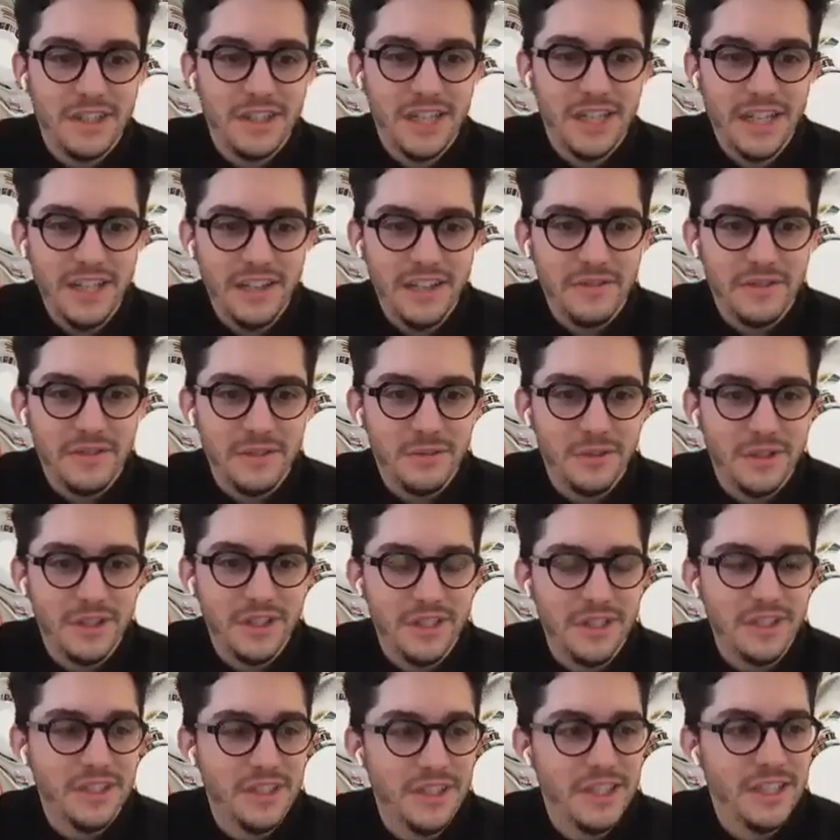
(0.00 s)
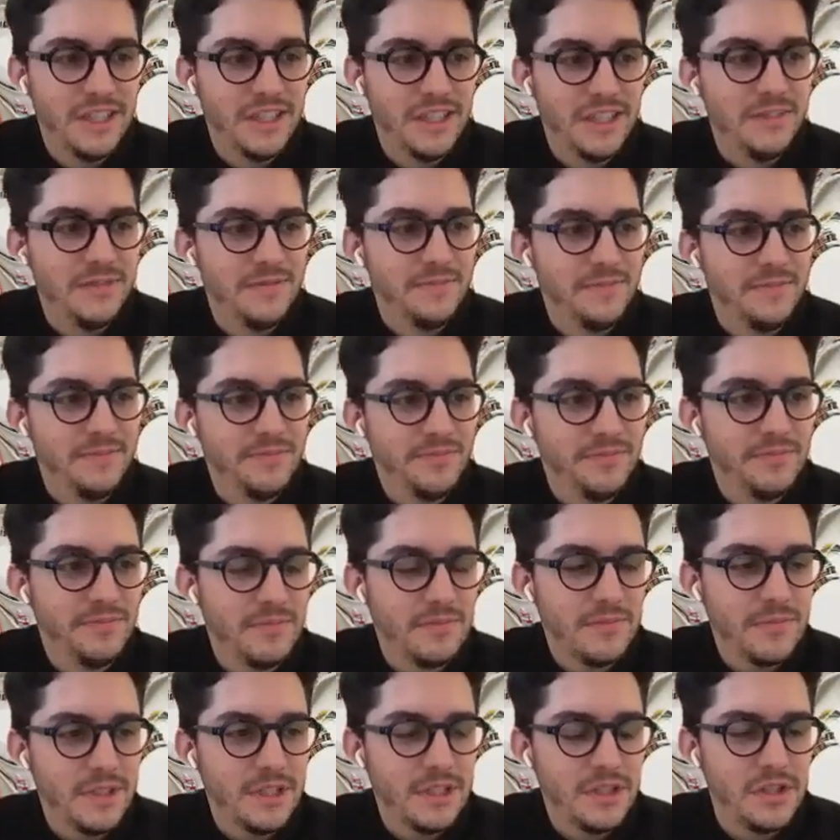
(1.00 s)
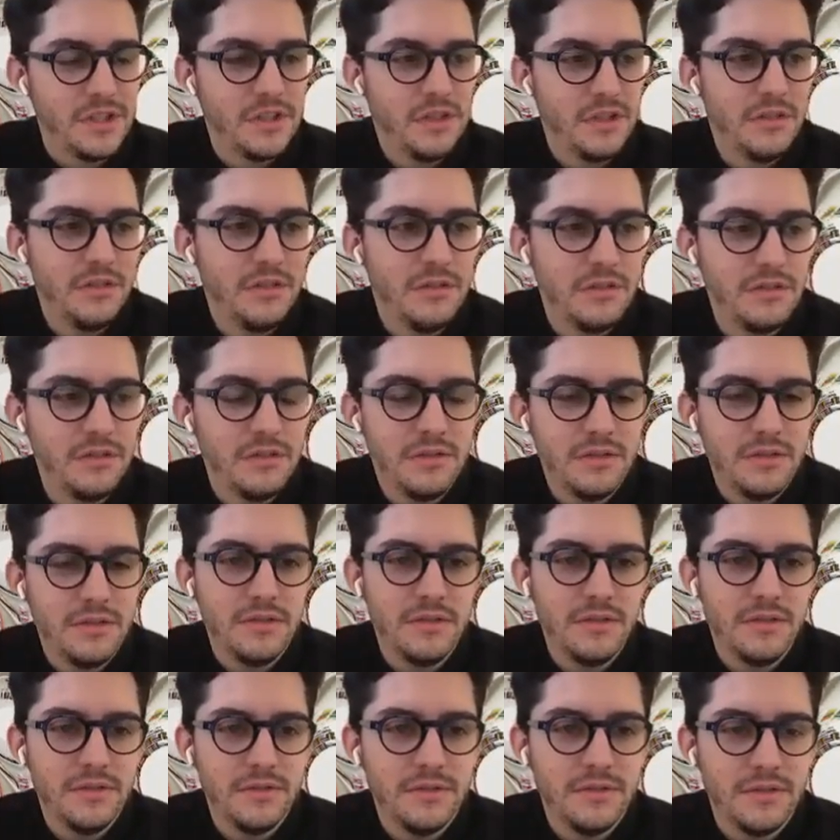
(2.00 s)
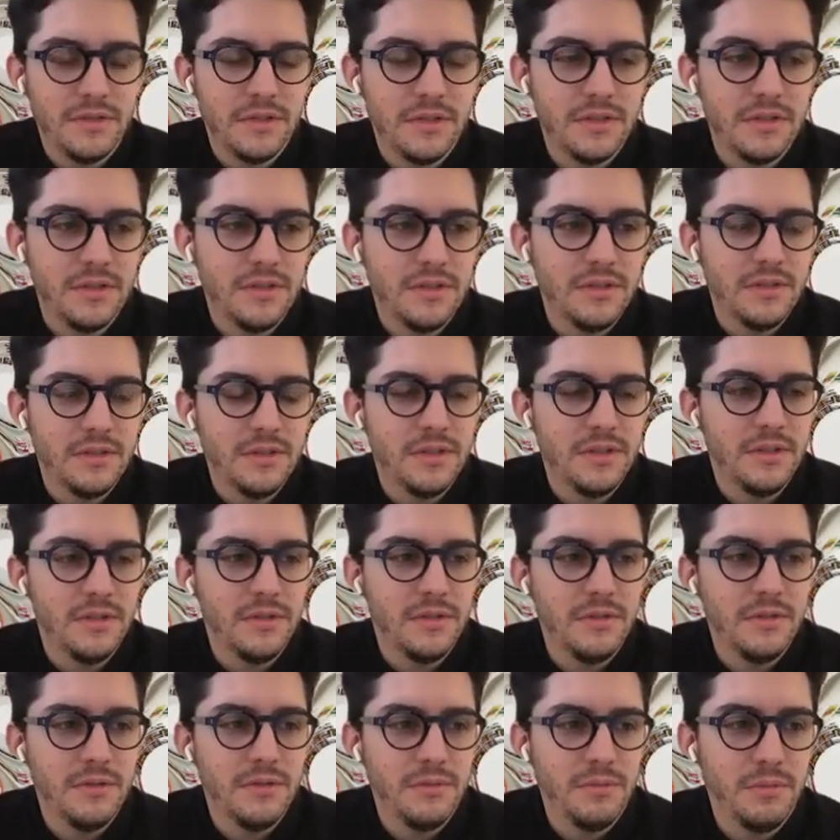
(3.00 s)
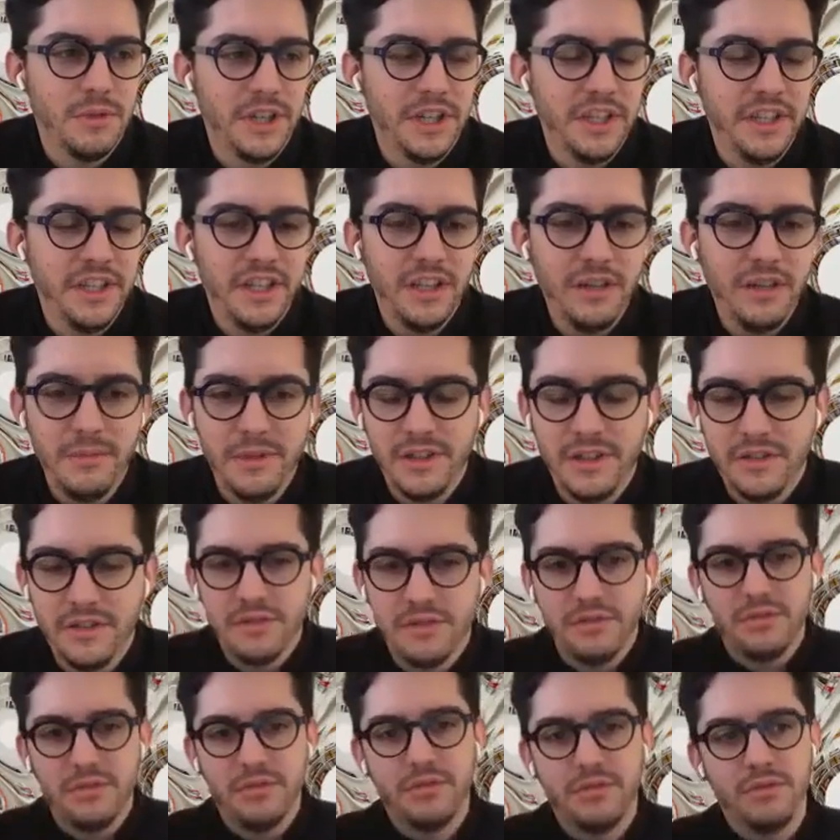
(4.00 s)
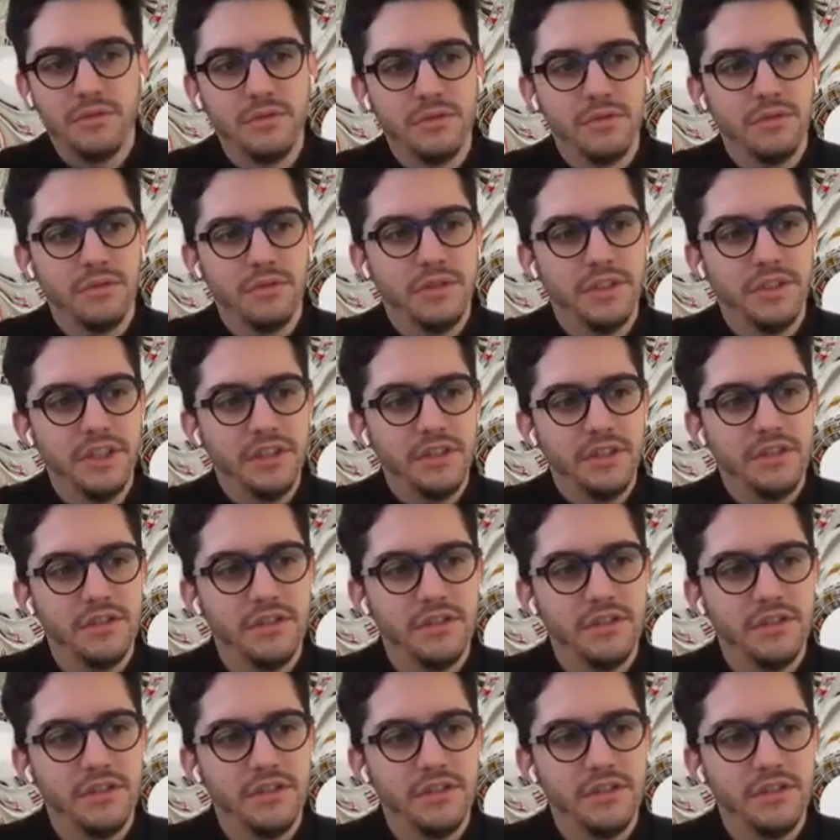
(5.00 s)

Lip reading: hi everyone. So when I came into here